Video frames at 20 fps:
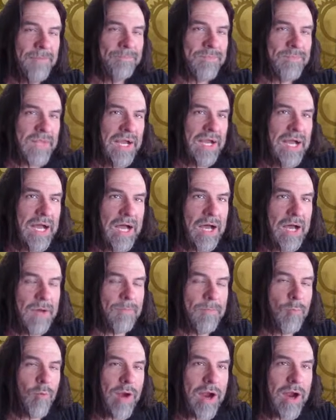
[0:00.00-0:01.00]

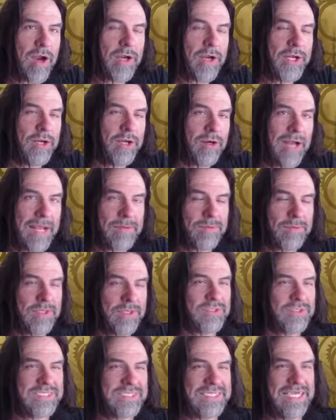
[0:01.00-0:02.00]
where
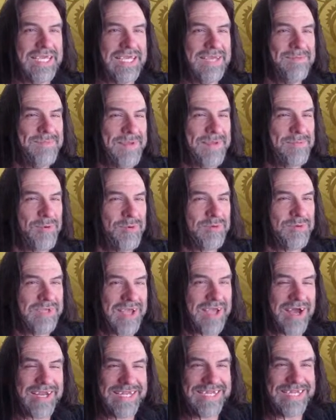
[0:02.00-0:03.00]
you'll see people
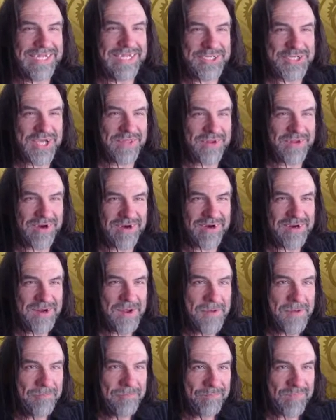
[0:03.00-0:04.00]
cutting each other
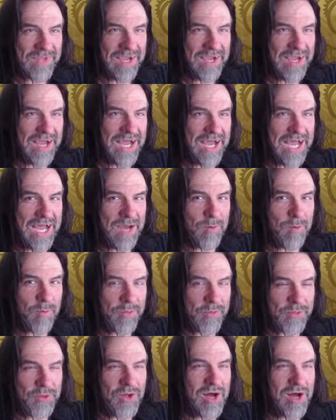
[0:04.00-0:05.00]

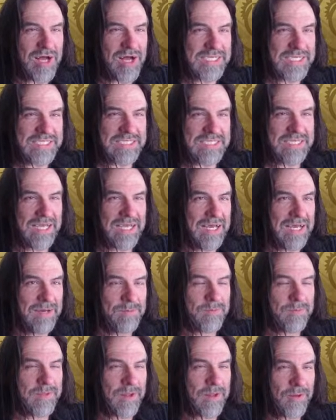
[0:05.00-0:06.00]
with claws,
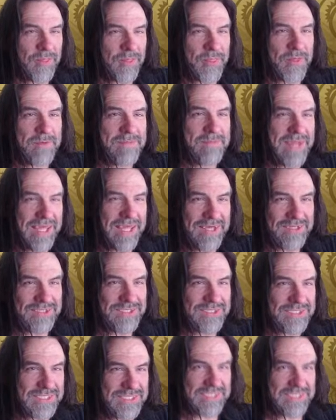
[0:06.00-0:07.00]
with their
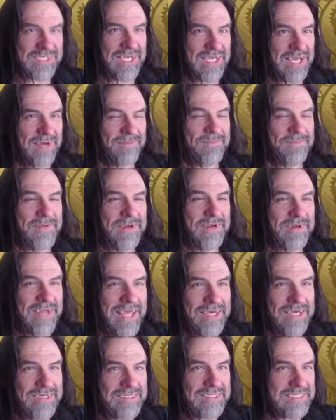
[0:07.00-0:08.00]
thumbnails,
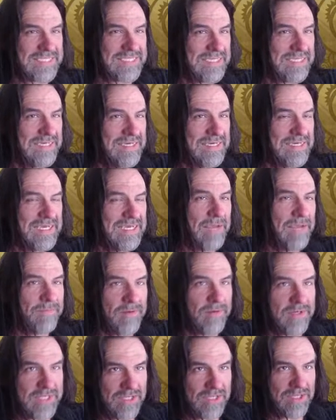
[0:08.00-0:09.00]
fingernails. If
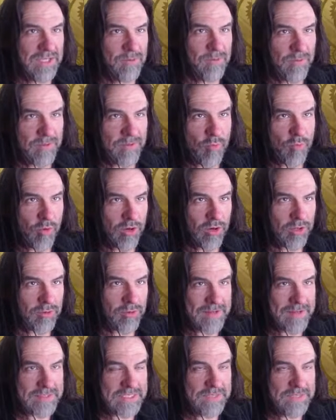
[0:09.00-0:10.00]
you're dealing with a more
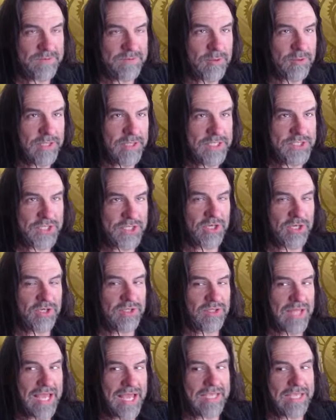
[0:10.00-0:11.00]
aggressive creature,
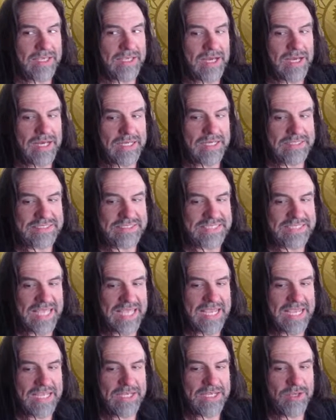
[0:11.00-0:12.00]
like
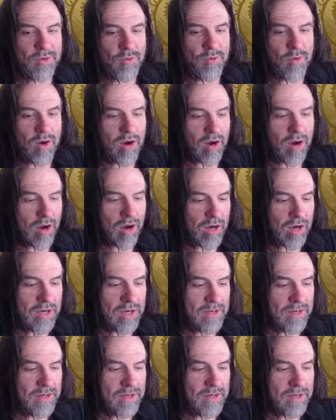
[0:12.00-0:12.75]
say you are